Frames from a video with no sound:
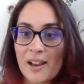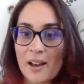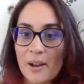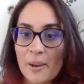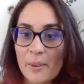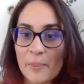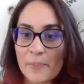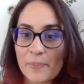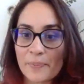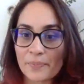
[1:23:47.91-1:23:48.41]

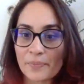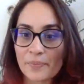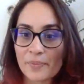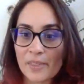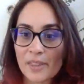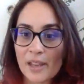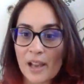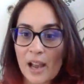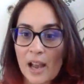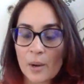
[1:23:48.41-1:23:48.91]

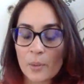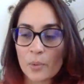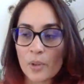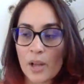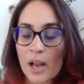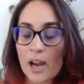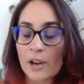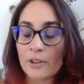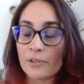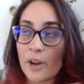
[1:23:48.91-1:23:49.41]
Um, I,
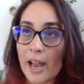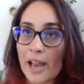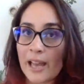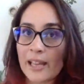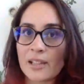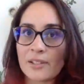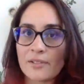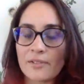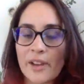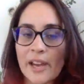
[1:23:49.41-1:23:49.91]
will, I
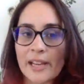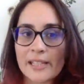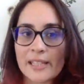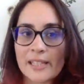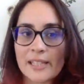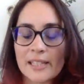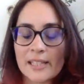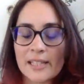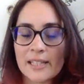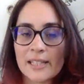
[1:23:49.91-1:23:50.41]
ran, in
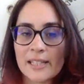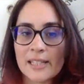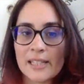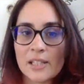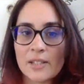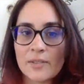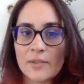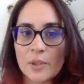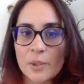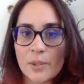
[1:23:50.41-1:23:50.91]
fact, a,
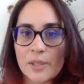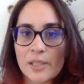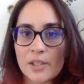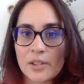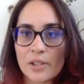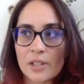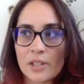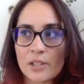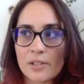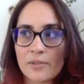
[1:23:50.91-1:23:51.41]
an interview
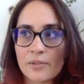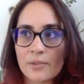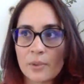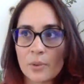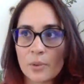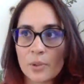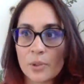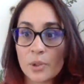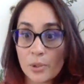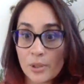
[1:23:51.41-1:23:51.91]
series
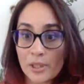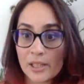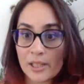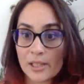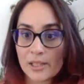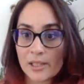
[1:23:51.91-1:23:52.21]
for